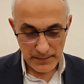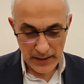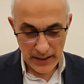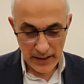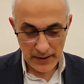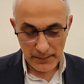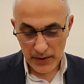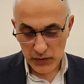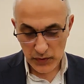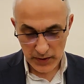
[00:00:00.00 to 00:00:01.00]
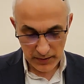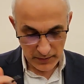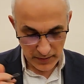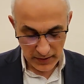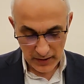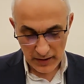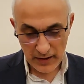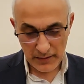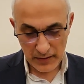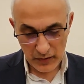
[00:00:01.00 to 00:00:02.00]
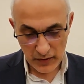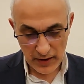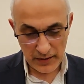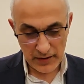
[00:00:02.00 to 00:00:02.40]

the pasuk in Torah